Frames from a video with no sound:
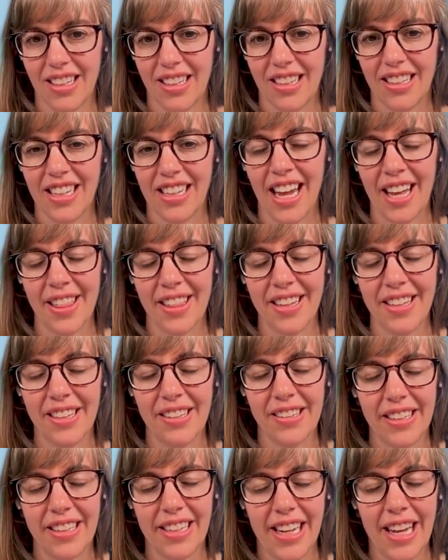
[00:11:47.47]
Yeah, I think
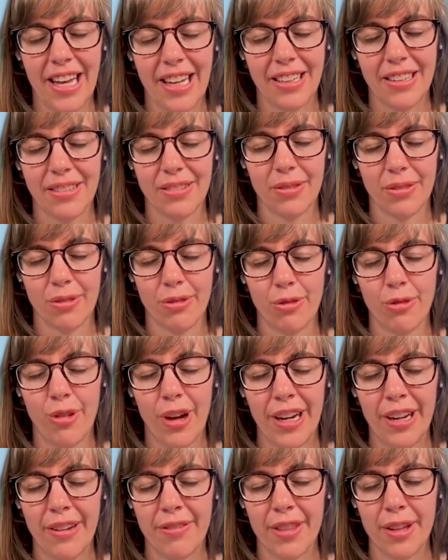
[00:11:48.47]
you're getting at
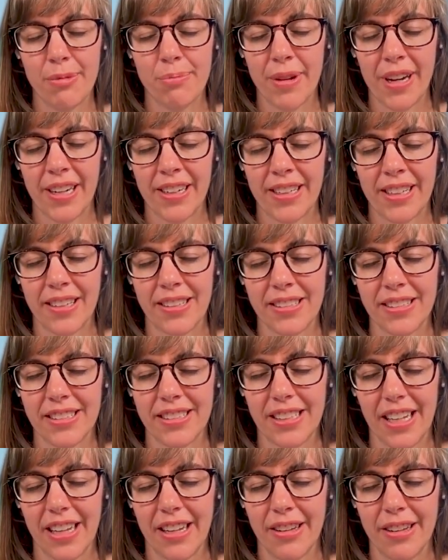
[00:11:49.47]
one of the
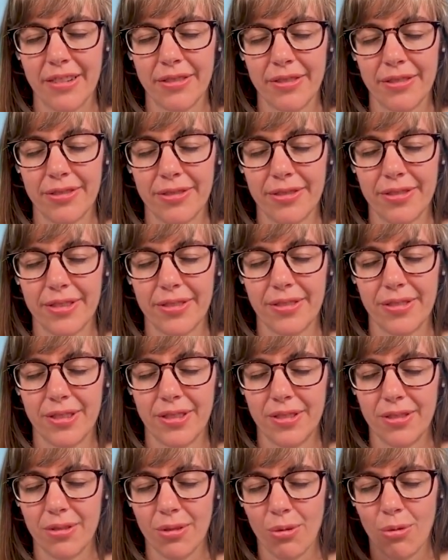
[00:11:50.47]
barriers of
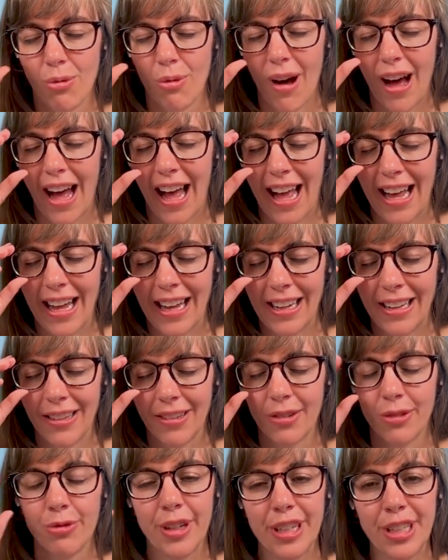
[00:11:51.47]

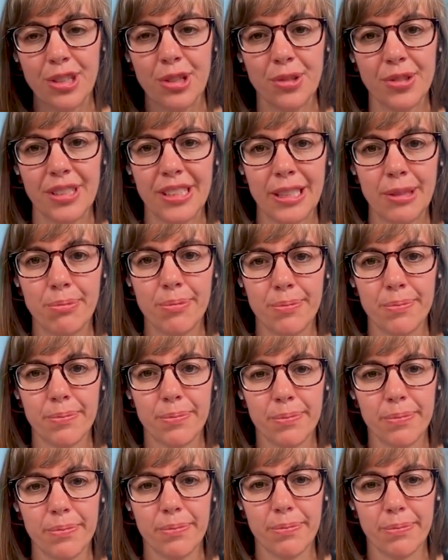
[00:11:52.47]
why we do see
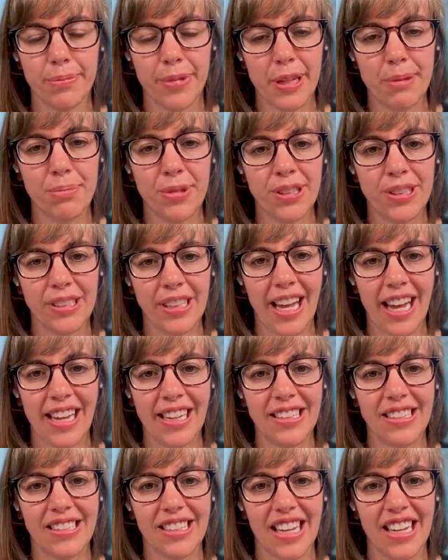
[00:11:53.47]
people
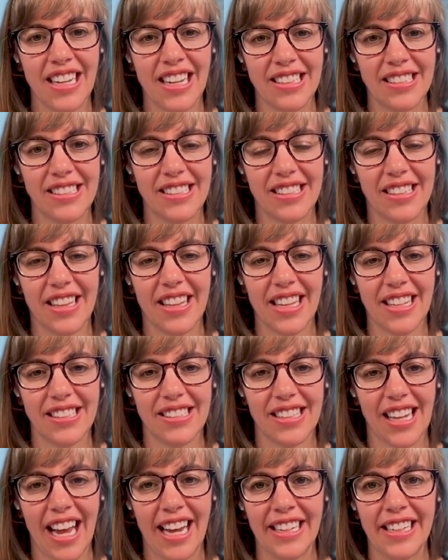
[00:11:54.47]
late. And it's
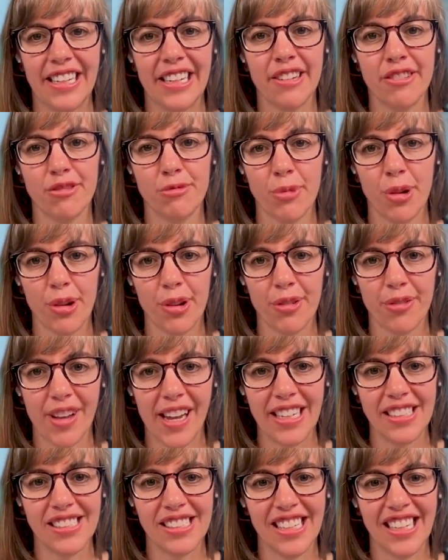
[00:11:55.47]
this idea of
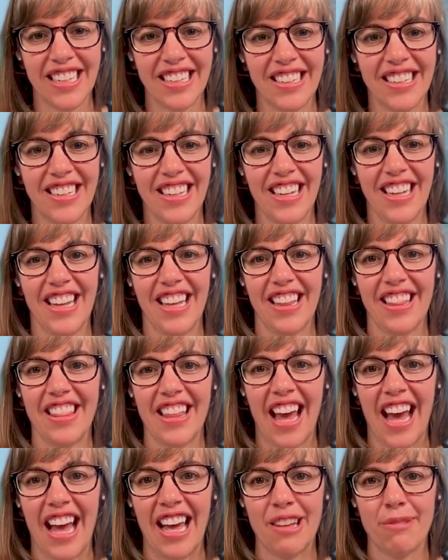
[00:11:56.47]
motivation,
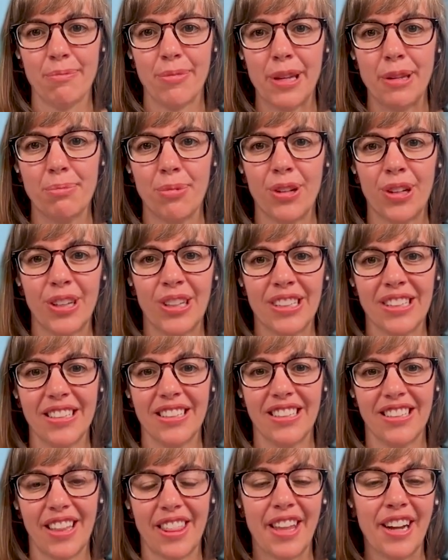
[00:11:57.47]
that
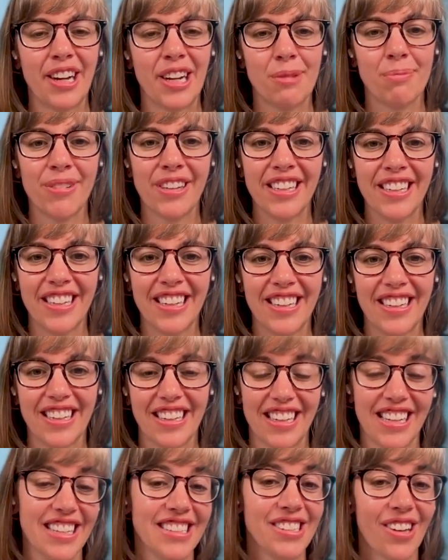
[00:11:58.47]
therapy
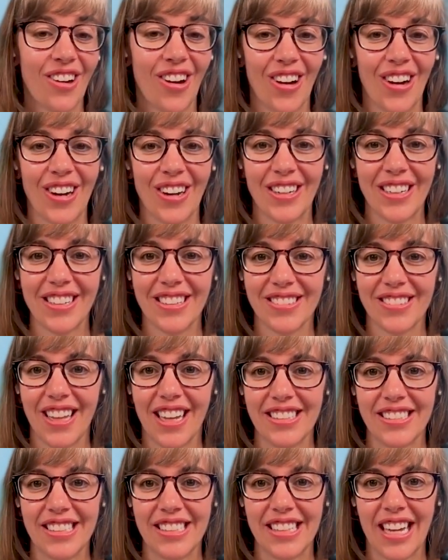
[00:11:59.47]
is hard
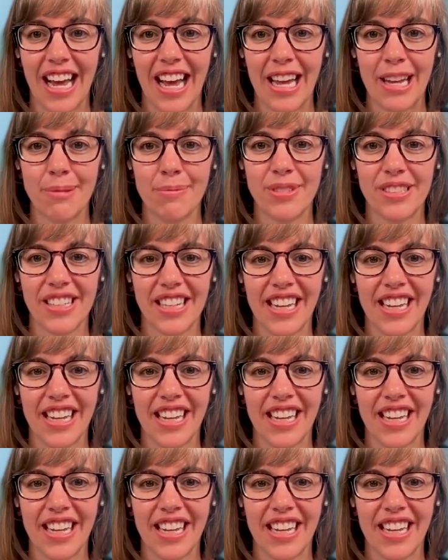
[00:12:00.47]
lots of times.